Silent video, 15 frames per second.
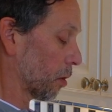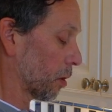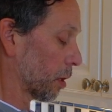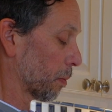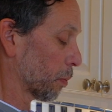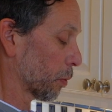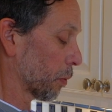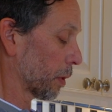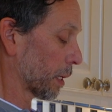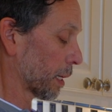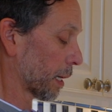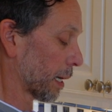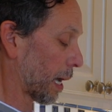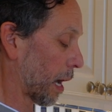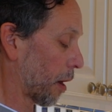the brewing
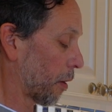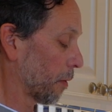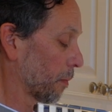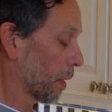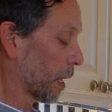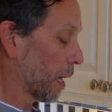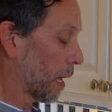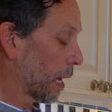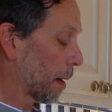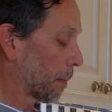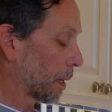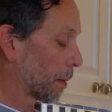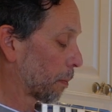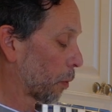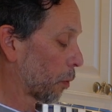cacao. I'm
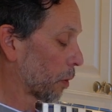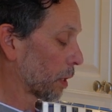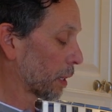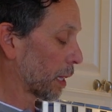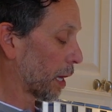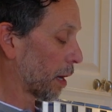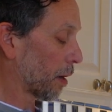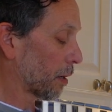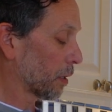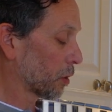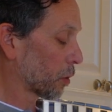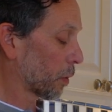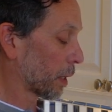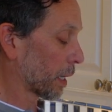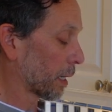going to pour it there
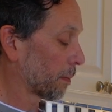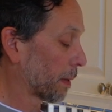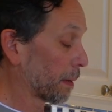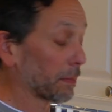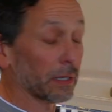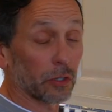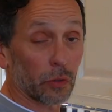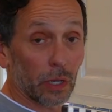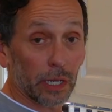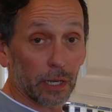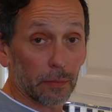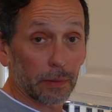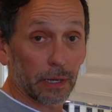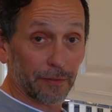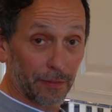so it can maybe do a
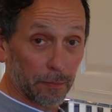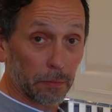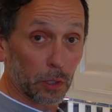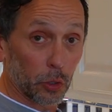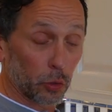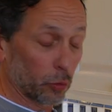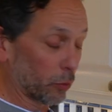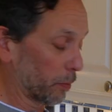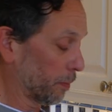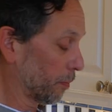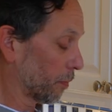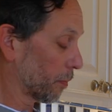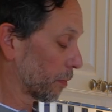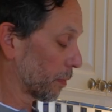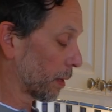little bit of a
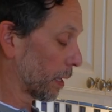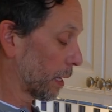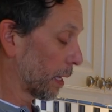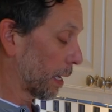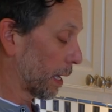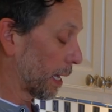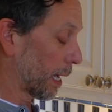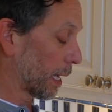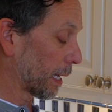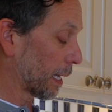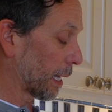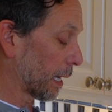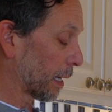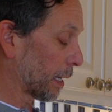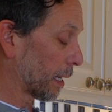bloom and
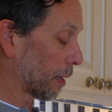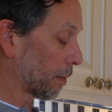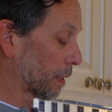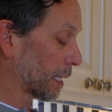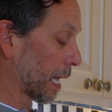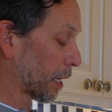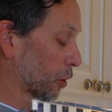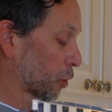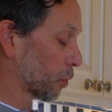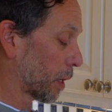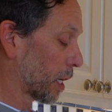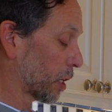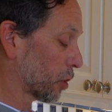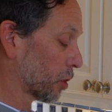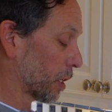get a little
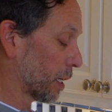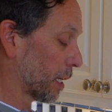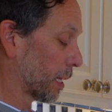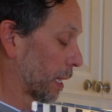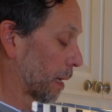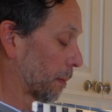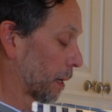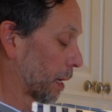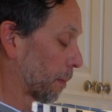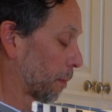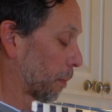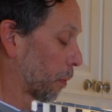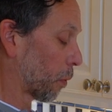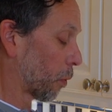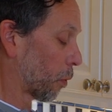saturation. And then I'm going to
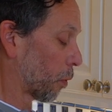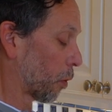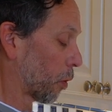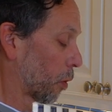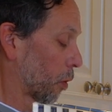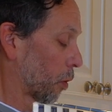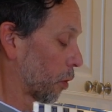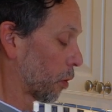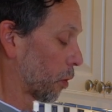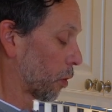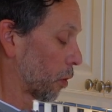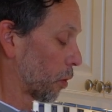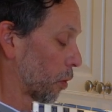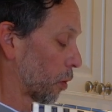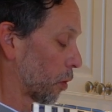
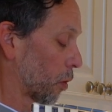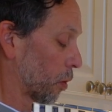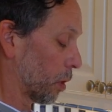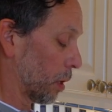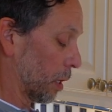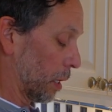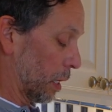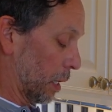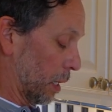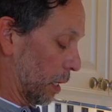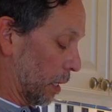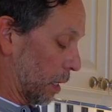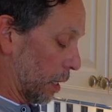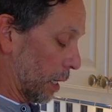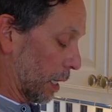pour
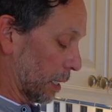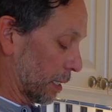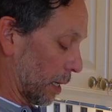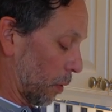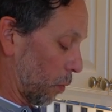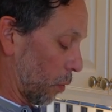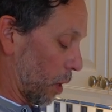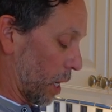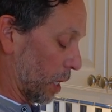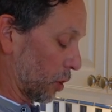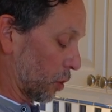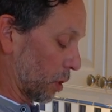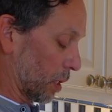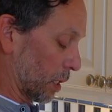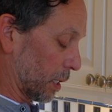as I
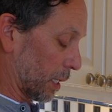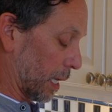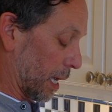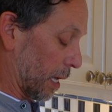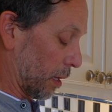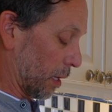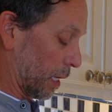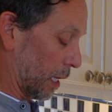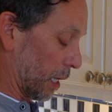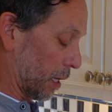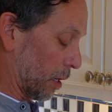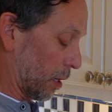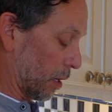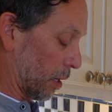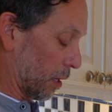watch the scale
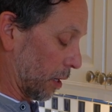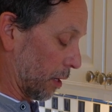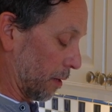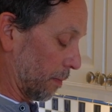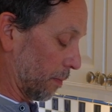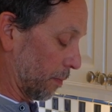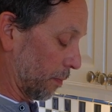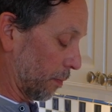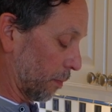here.